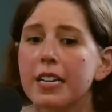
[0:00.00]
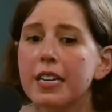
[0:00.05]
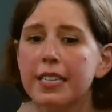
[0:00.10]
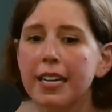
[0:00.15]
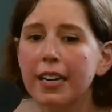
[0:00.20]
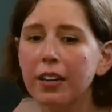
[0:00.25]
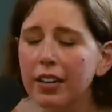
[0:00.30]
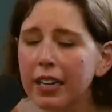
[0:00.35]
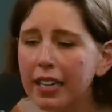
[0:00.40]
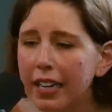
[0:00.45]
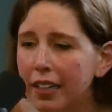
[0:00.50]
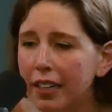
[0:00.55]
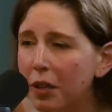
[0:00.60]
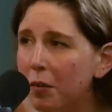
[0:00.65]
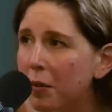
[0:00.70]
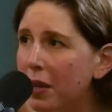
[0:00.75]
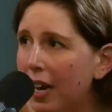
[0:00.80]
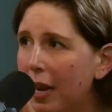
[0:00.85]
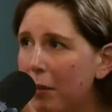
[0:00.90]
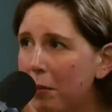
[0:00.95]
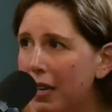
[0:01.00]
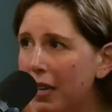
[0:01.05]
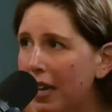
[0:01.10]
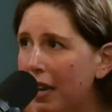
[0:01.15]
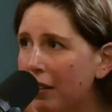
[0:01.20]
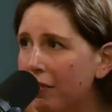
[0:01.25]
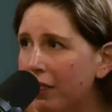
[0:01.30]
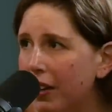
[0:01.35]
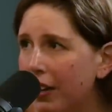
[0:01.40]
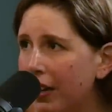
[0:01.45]
Taran Killam and I
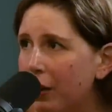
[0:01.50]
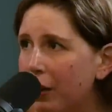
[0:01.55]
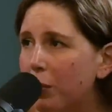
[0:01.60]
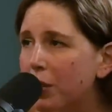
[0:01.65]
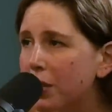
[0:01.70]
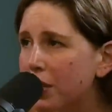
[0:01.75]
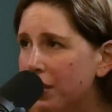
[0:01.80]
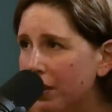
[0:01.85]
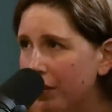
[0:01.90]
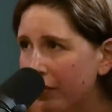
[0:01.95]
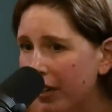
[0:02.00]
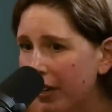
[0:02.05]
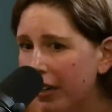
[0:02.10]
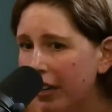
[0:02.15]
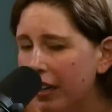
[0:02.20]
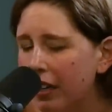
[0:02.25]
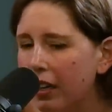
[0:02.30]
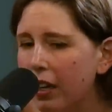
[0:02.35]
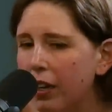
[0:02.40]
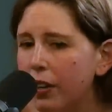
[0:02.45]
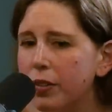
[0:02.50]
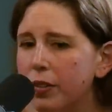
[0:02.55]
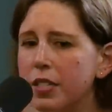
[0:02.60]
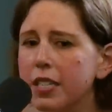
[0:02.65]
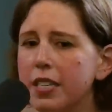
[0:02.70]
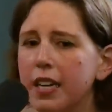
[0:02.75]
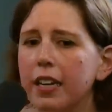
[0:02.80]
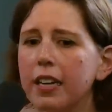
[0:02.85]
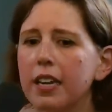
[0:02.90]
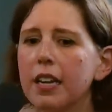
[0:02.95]
became very, mm-hmm. we're still mm-hmm. very
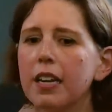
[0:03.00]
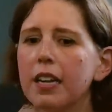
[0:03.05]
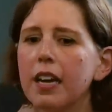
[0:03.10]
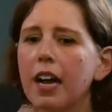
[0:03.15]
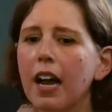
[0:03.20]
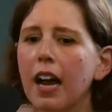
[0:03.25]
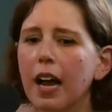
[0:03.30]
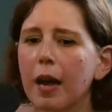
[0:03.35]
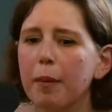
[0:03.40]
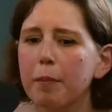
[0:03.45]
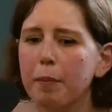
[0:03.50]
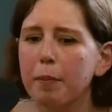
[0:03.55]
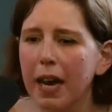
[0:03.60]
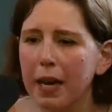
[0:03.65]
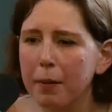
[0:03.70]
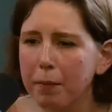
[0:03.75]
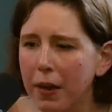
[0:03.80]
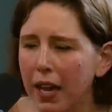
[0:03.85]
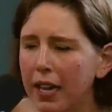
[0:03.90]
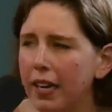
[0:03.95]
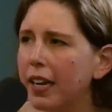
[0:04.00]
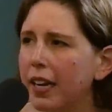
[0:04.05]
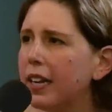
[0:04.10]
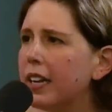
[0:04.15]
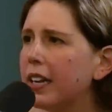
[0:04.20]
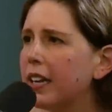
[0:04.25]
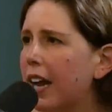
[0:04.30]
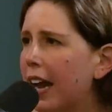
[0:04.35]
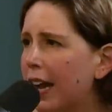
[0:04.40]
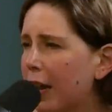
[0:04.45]
close, and um, Beck Bennett
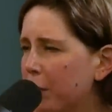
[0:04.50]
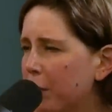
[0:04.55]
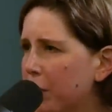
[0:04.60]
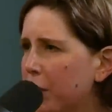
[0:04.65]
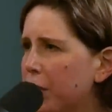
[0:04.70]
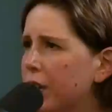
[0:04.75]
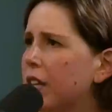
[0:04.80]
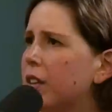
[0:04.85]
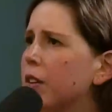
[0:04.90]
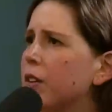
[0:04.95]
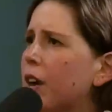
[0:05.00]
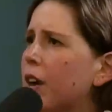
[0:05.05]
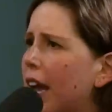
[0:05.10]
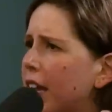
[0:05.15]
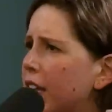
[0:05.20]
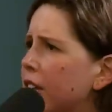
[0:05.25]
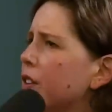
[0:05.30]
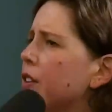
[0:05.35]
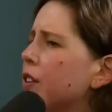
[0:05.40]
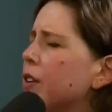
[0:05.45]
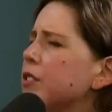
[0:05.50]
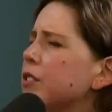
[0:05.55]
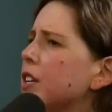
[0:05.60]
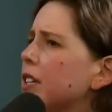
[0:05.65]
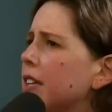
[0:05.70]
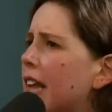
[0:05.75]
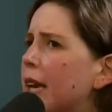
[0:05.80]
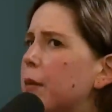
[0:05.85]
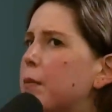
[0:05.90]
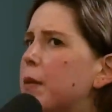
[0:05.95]
and Kyle Mooney. Though I, you know, there was a
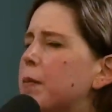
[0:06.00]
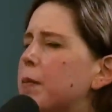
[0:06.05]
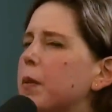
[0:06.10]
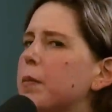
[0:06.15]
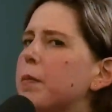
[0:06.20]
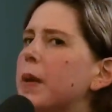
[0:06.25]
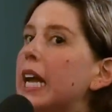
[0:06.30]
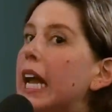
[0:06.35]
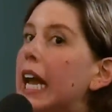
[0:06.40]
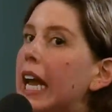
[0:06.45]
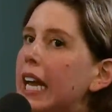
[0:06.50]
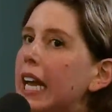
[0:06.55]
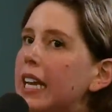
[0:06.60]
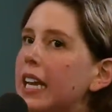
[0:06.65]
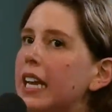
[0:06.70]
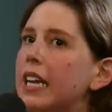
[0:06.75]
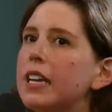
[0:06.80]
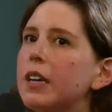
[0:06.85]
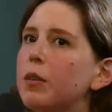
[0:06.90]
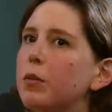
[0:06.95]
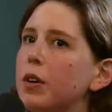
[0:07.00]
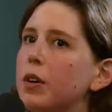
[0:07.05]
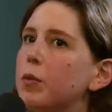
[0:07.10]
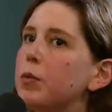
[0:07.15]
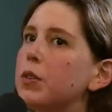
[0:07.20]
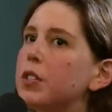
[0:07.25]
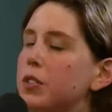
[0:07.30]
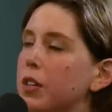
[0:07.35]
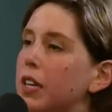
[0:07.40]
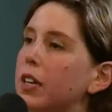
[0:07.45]
lot of people, but Aidy it
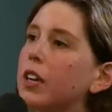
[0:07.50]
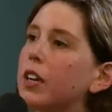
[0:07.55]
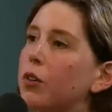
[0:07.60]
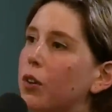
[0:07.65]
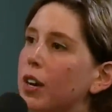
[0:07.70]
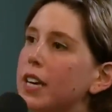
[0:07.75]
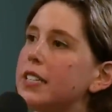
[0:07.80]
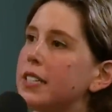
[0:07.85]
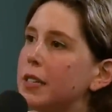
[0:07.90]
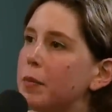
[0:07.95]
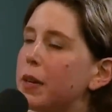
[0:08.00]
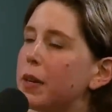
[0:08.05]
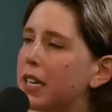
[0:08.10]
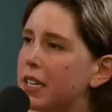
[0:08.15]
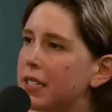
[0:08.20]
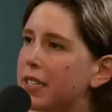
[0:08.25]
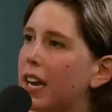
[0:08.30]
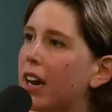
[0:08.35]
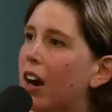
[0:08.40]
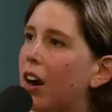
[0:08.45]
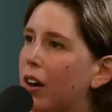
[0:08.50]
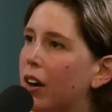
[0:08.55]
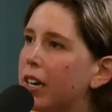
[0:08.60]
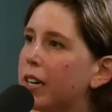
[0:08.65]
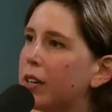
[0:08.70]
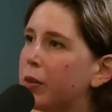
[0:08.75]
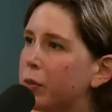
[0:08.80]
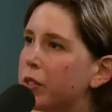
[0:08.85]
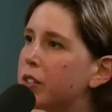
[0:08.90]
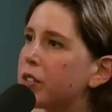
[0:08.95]
was crazy because I
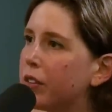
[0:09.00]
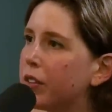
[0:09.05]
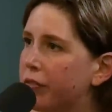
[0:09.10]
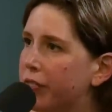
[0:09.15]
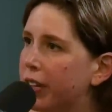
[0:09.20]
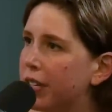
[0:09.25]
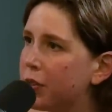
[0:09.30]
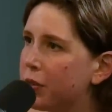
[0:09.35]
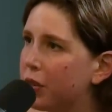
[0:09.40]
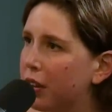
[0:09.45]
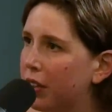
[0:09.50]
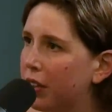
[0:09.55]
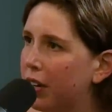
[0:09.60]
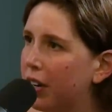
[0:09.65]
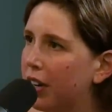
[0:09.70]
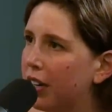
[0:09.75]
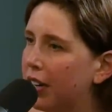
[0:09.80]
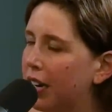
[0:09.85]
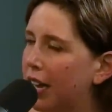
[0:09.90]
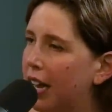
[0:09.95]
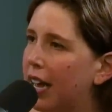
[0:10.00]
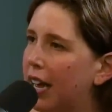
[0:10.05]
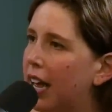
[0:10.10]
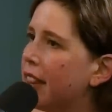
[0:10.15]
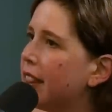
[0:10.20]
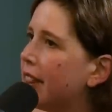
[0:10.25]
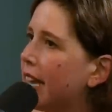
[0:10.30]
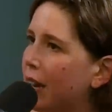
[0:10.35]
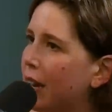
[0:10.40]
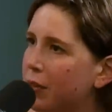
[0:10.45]
already was good friends with her. That's so,
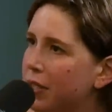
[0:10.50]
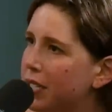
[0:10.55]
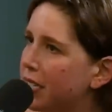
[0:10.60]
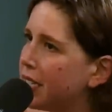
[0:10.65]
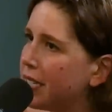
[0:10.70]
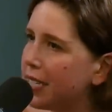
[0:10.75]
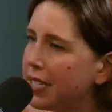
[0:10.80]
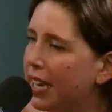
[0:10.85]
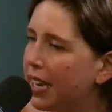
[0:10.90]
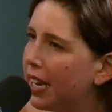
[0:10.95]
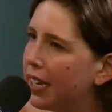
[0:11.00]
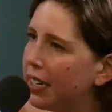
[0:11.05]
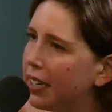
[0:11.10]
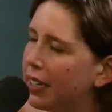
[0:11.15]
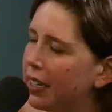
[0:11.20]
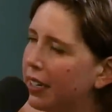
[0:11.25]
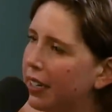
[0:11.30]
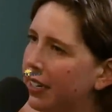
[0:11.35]
and fun. that was insane.